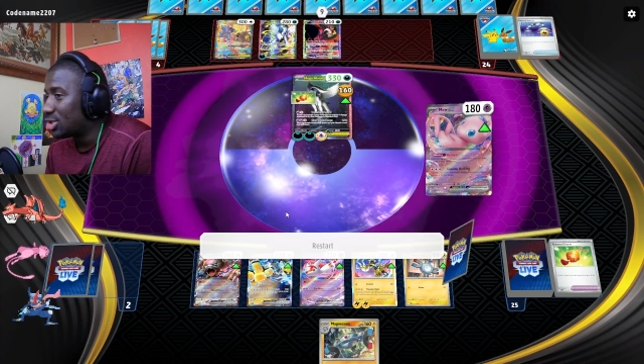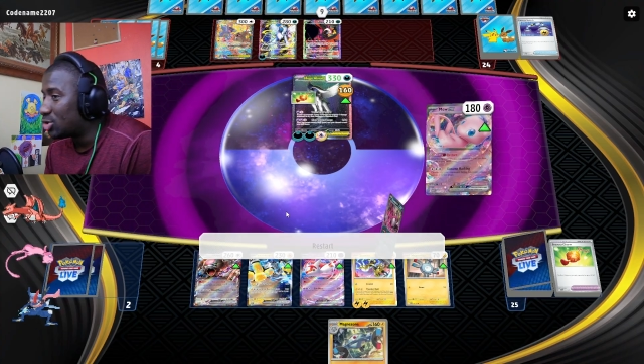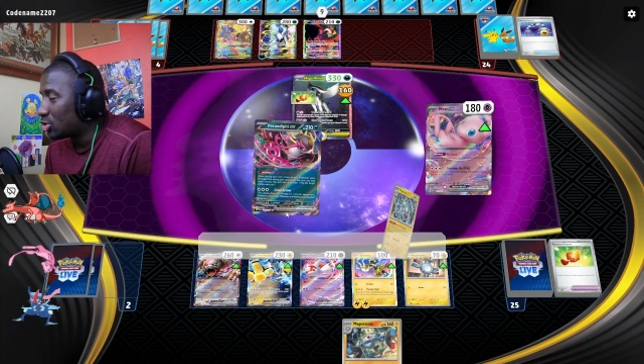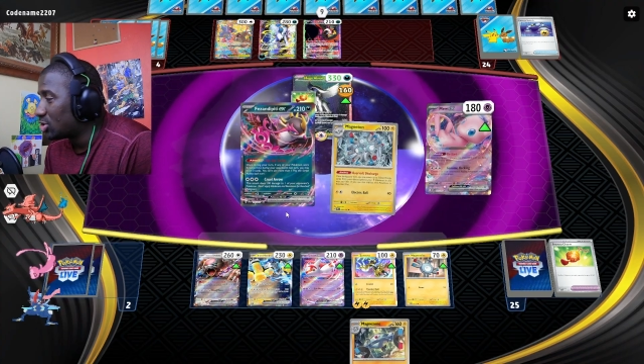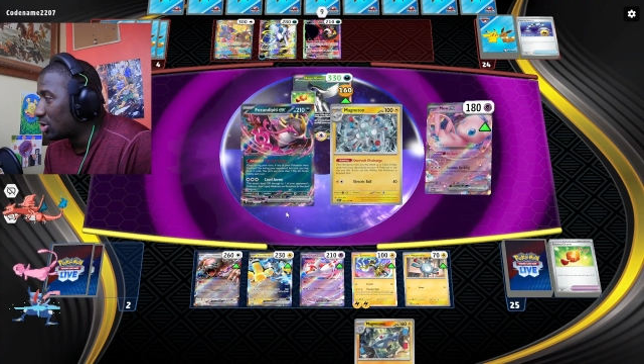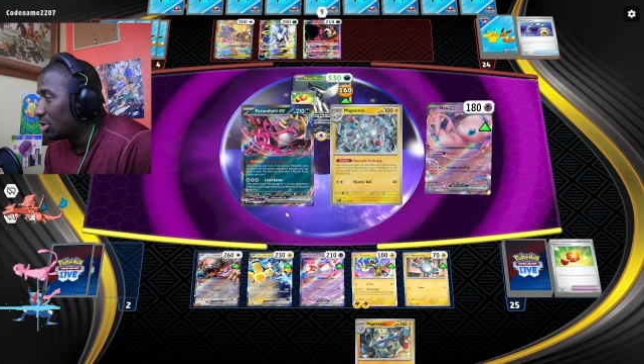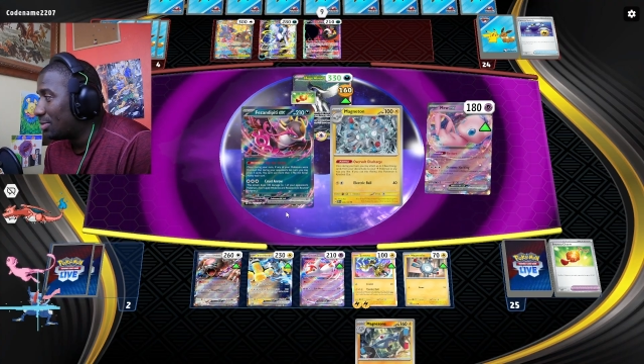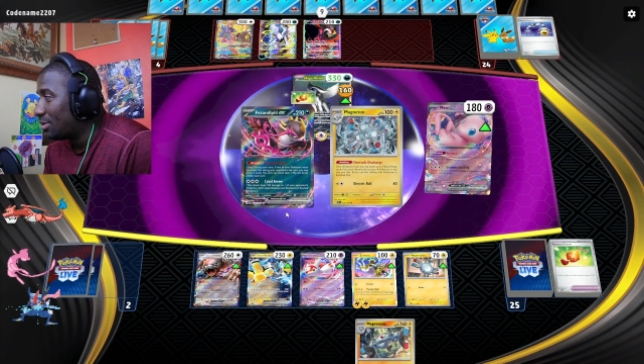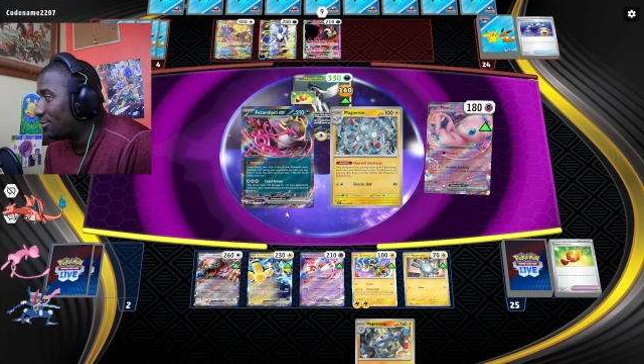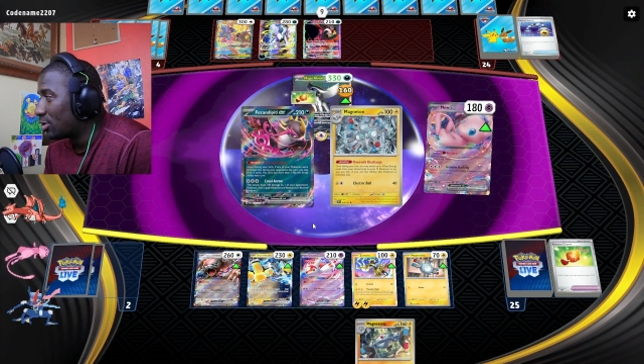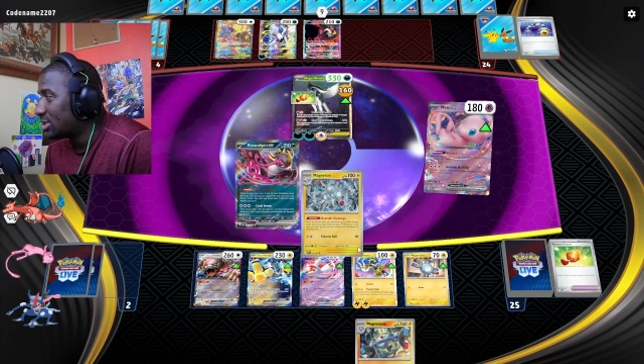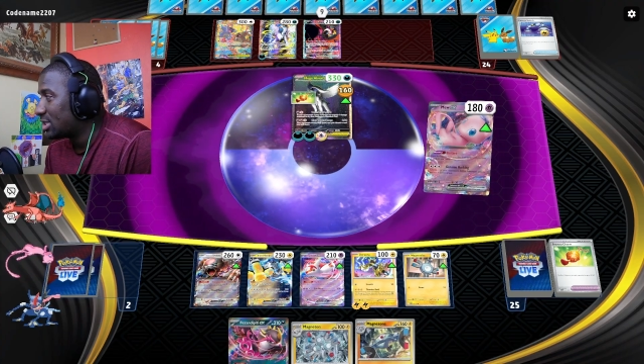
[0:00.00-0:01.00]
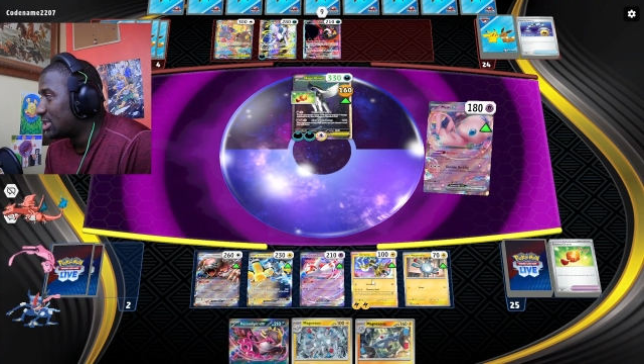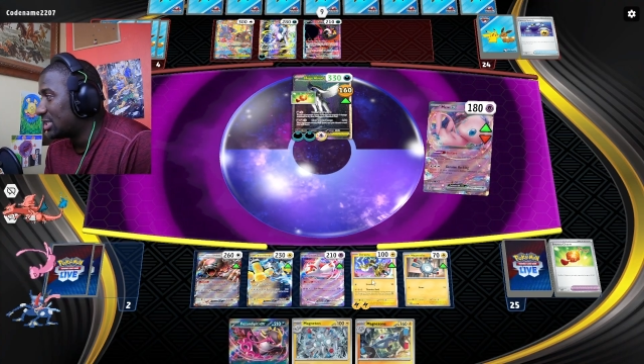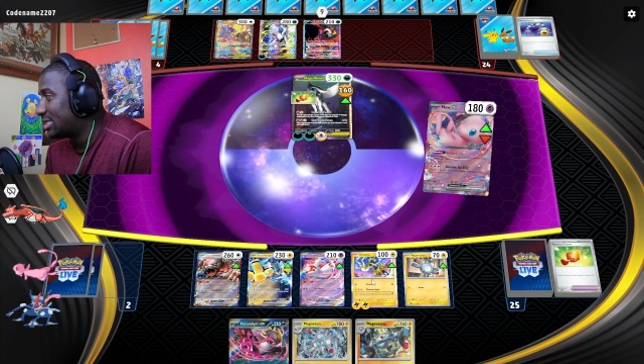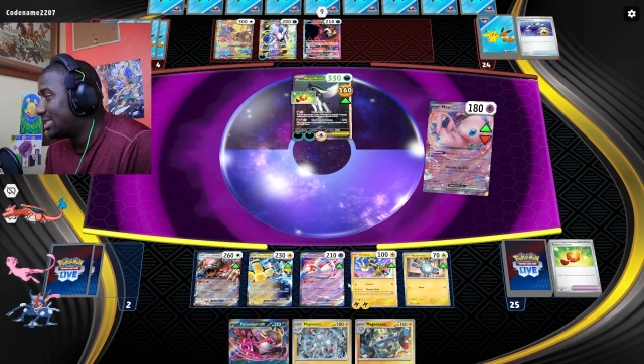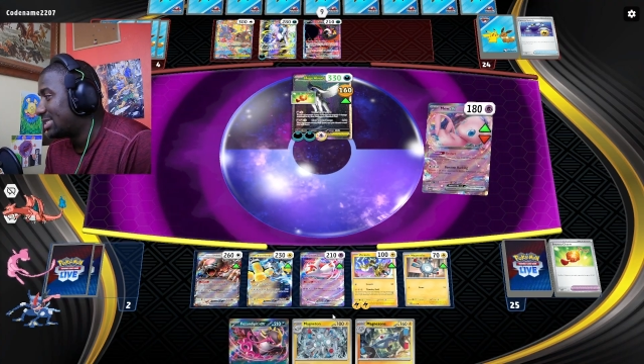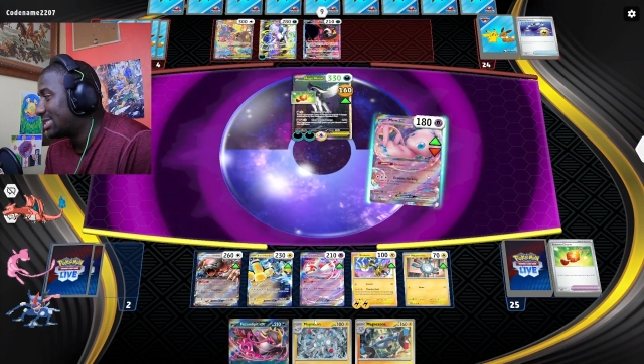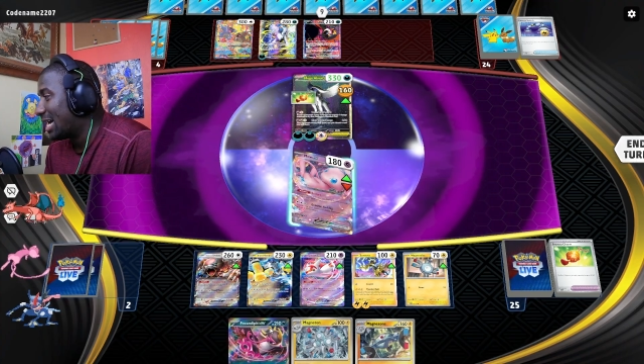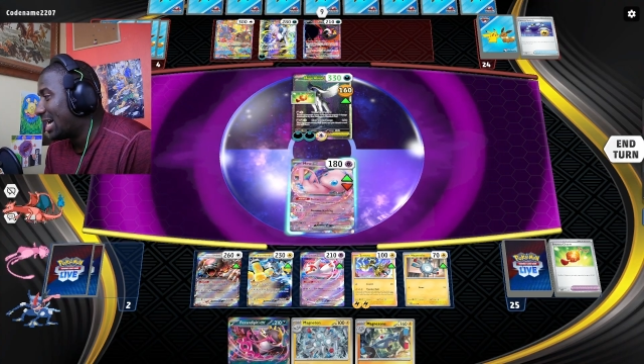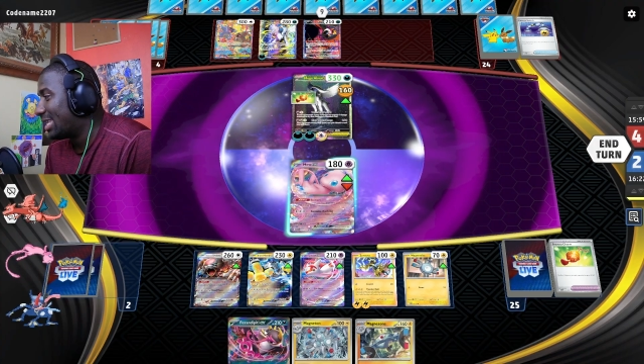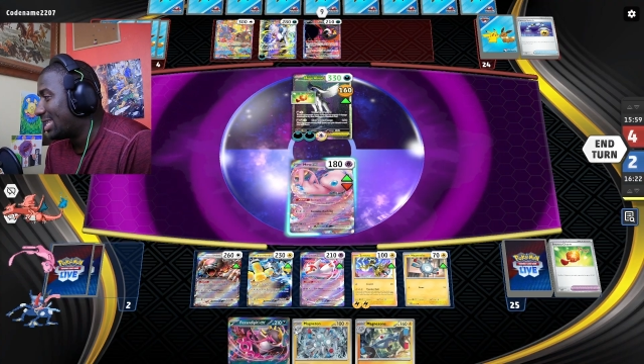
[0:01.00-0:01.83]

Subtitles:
so he'll be forced to just discard that.